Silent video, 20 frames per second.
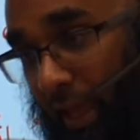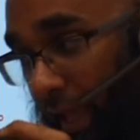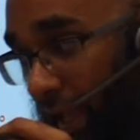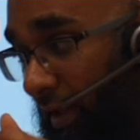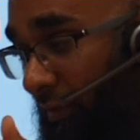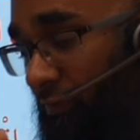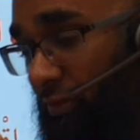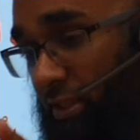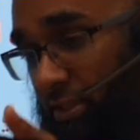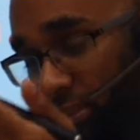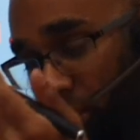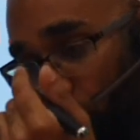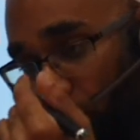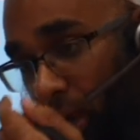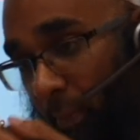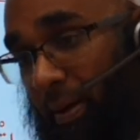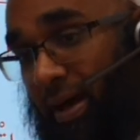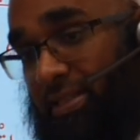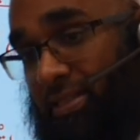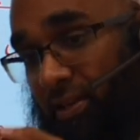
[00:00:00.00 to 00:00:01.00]
If the
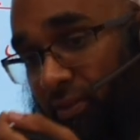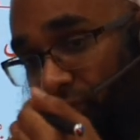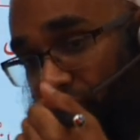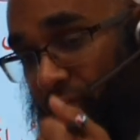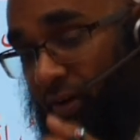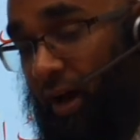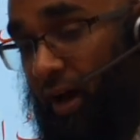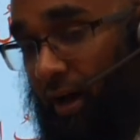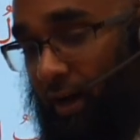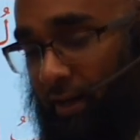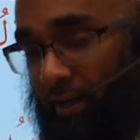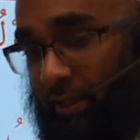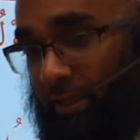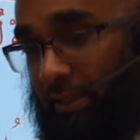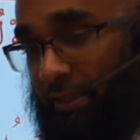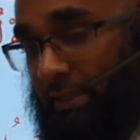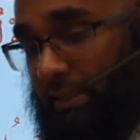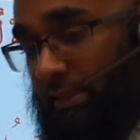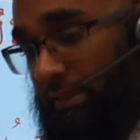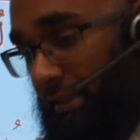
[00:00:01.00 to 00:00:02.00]
Jawab has a fa,
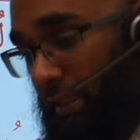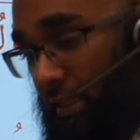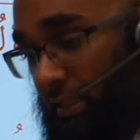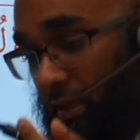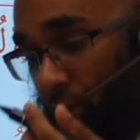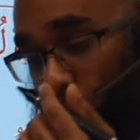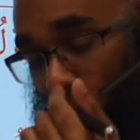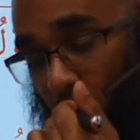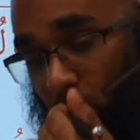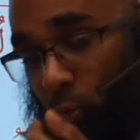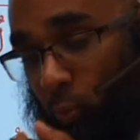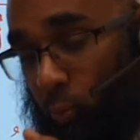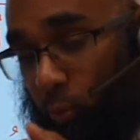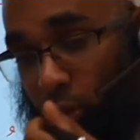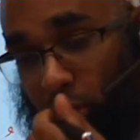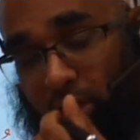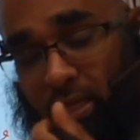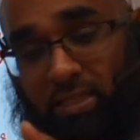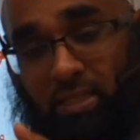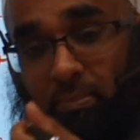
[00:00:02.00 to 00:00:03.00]
then that one
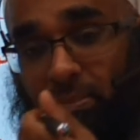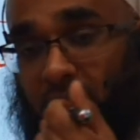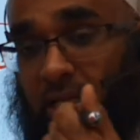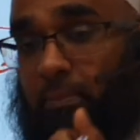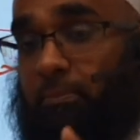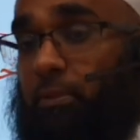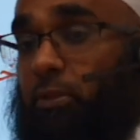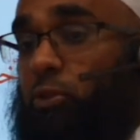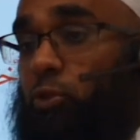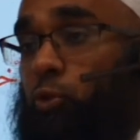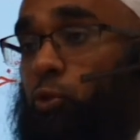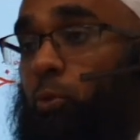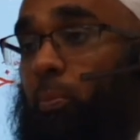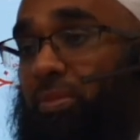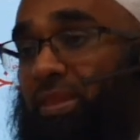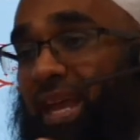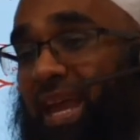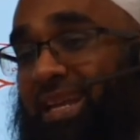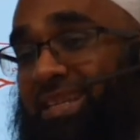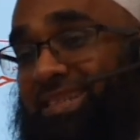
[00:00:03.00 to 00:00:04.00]
word doesn't become
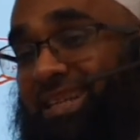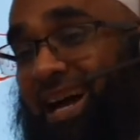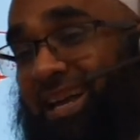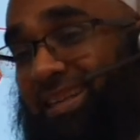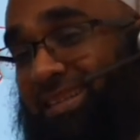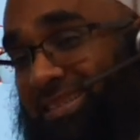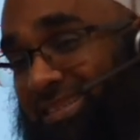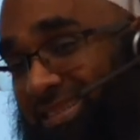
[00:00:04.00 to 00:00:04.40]
Majzoom, the entire